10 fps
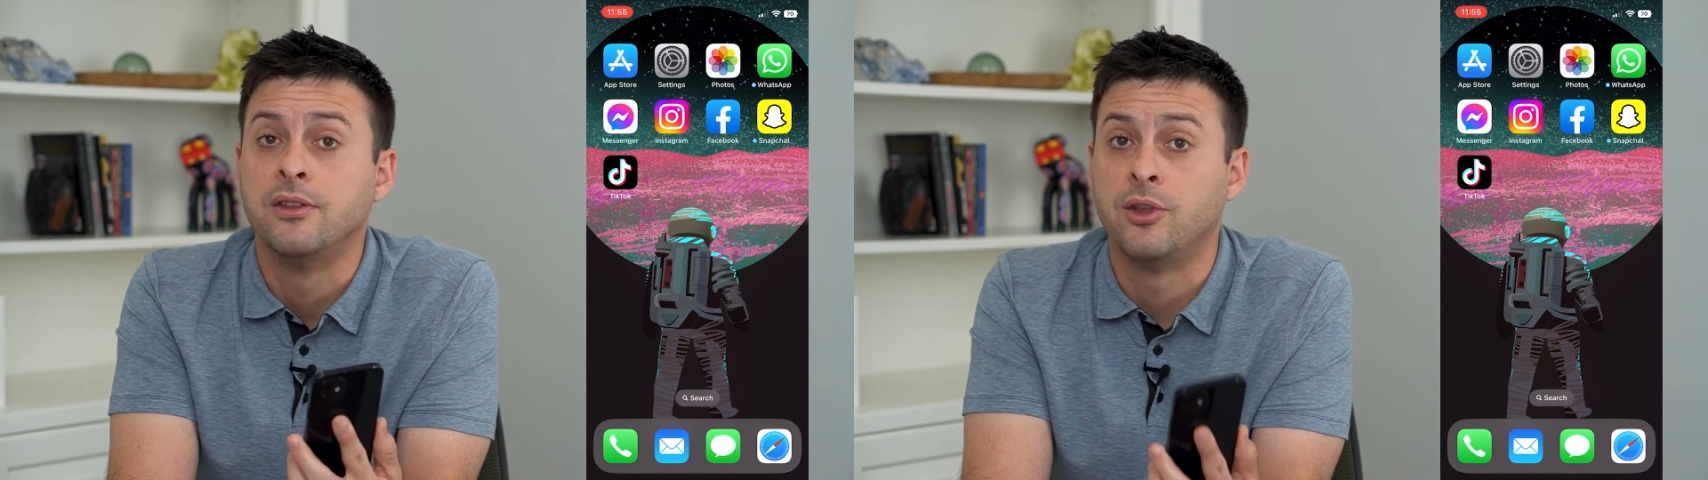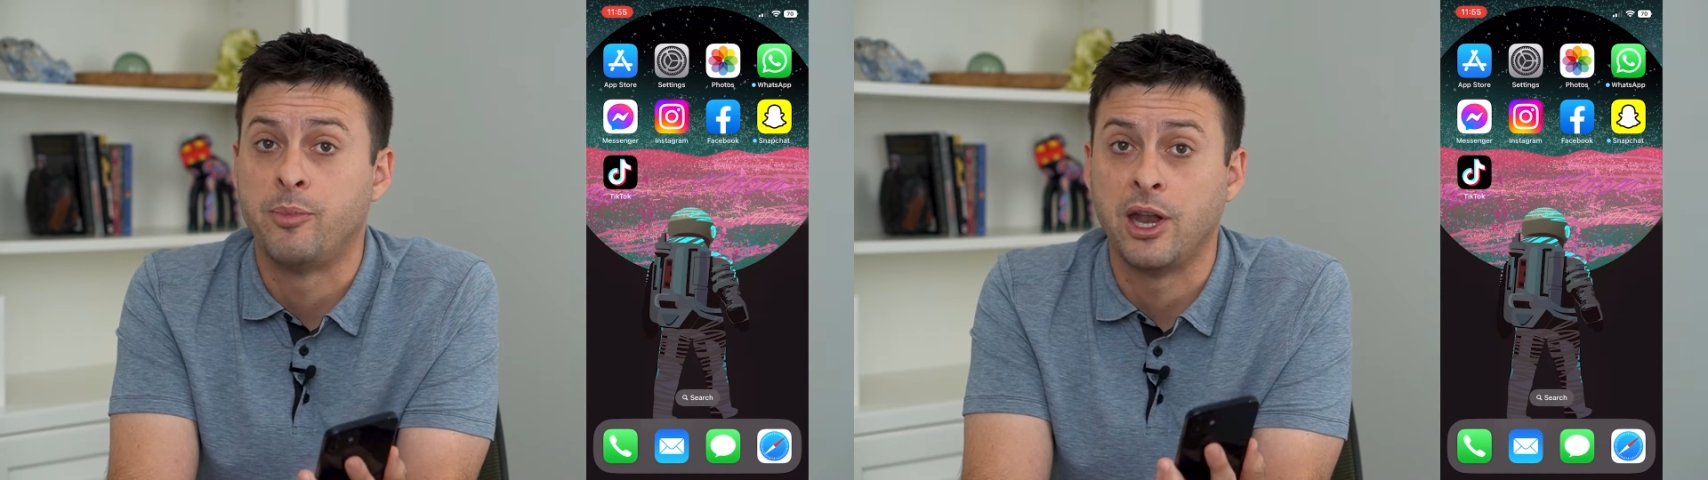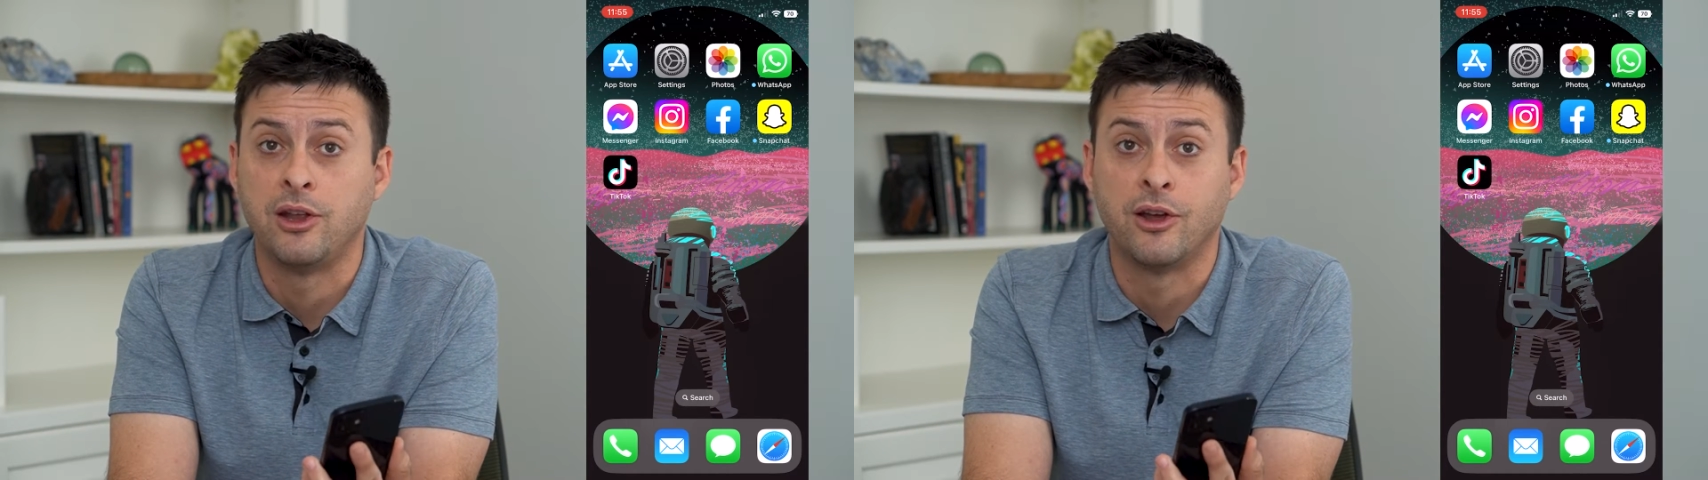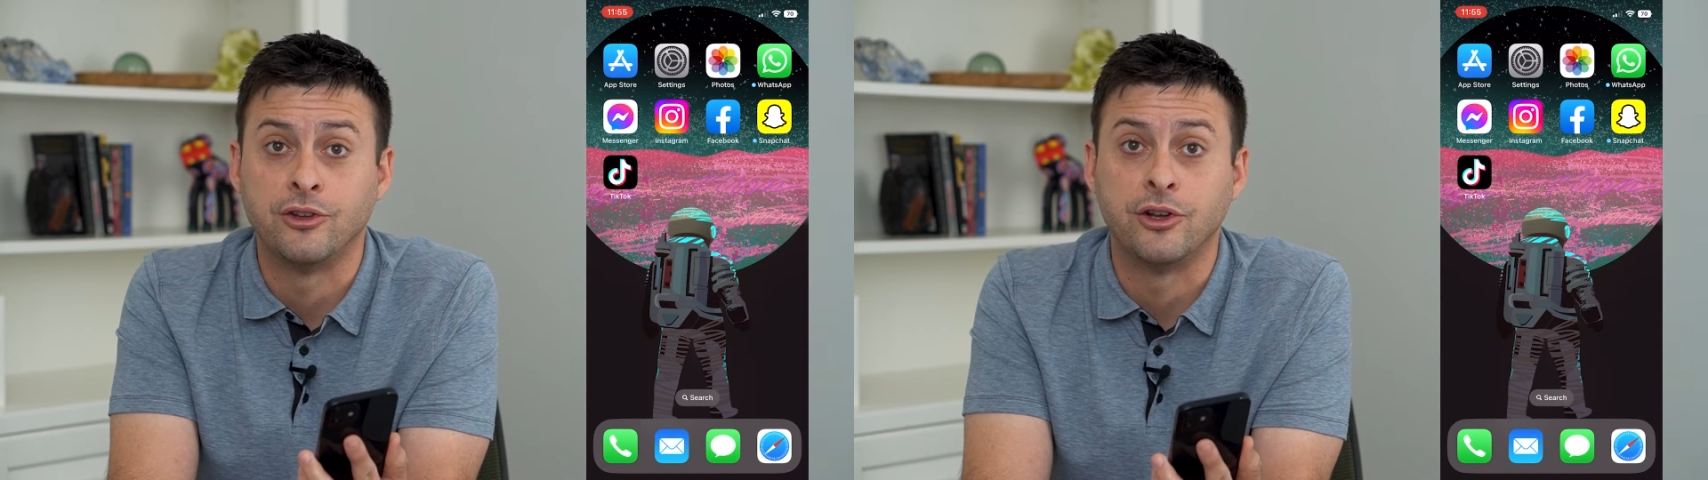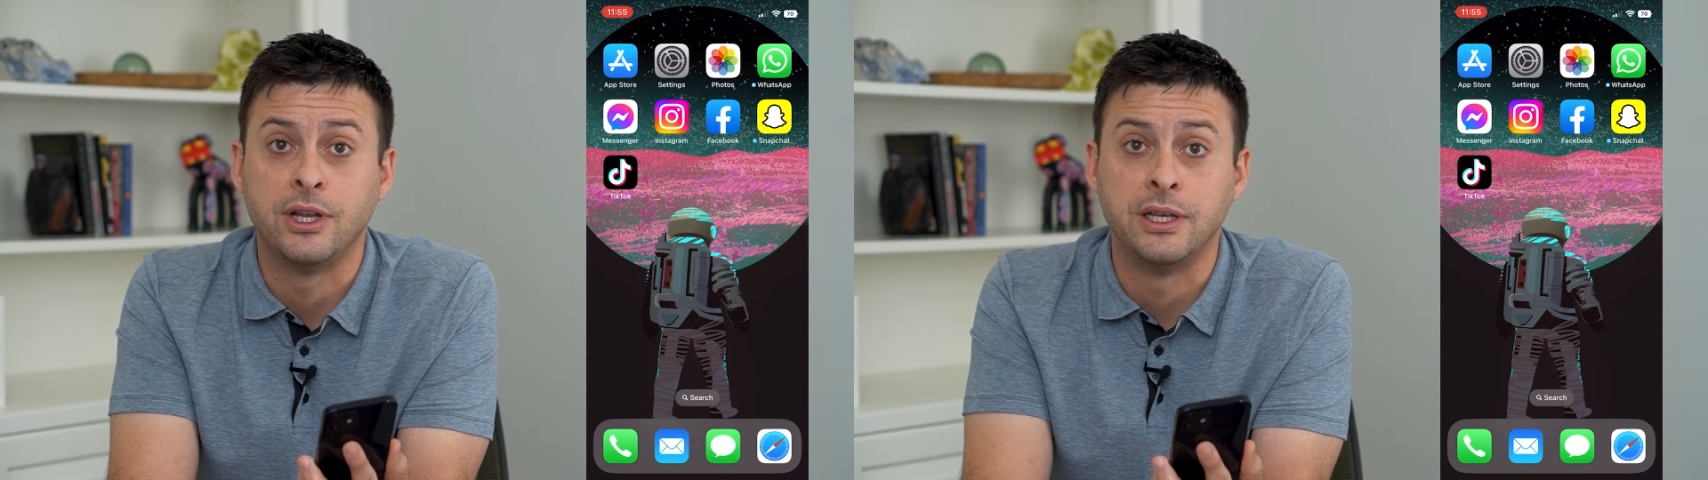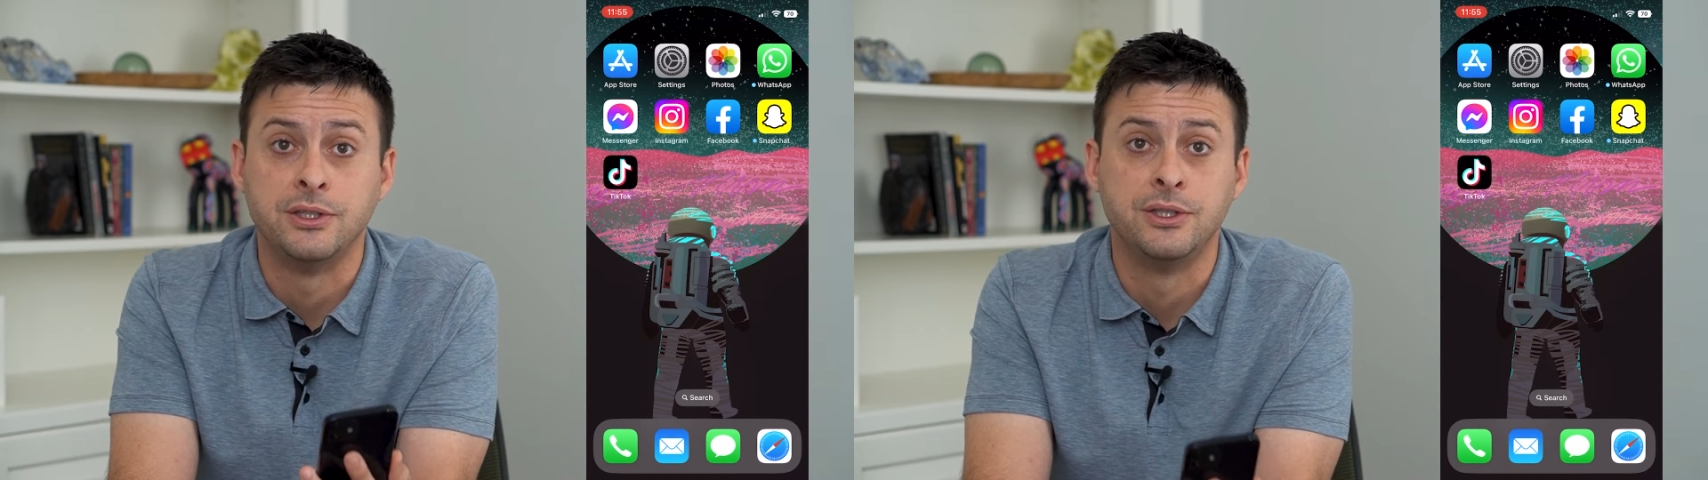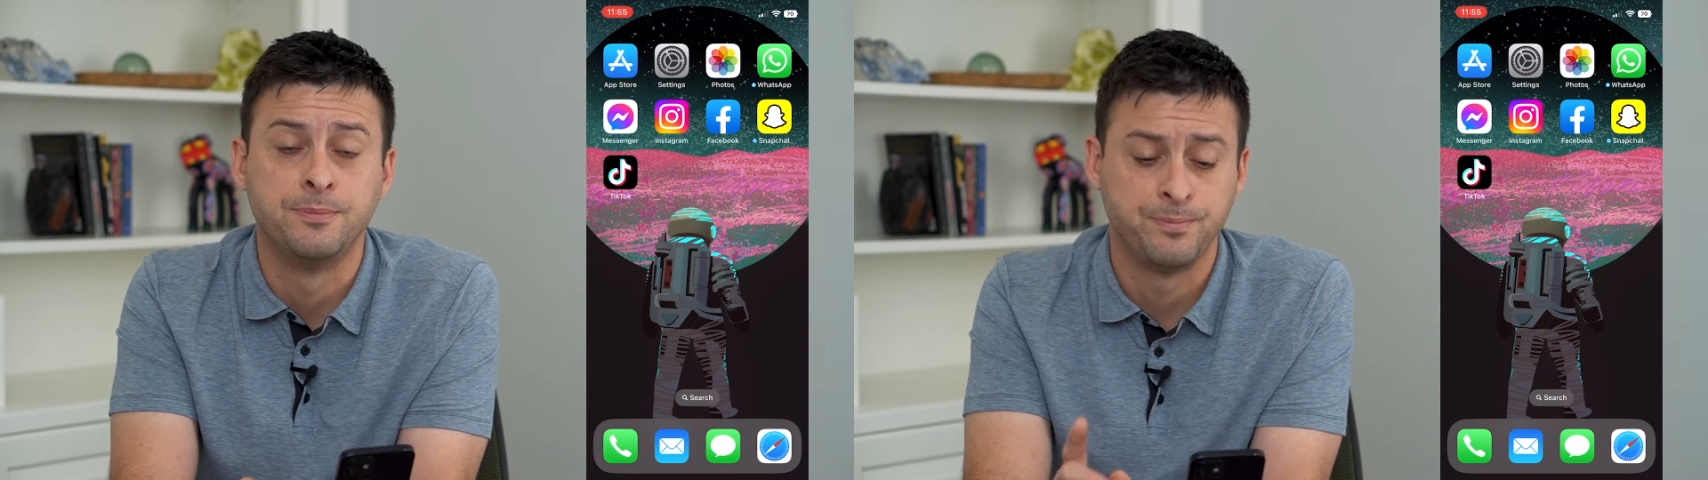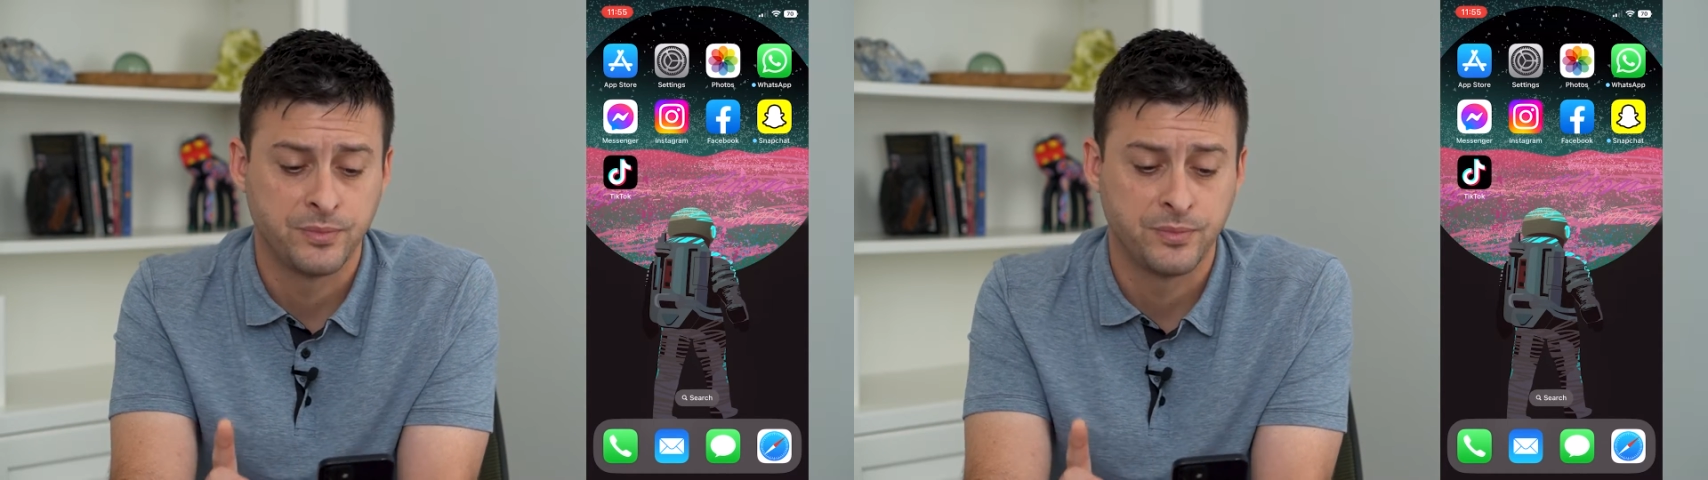depending on your needs.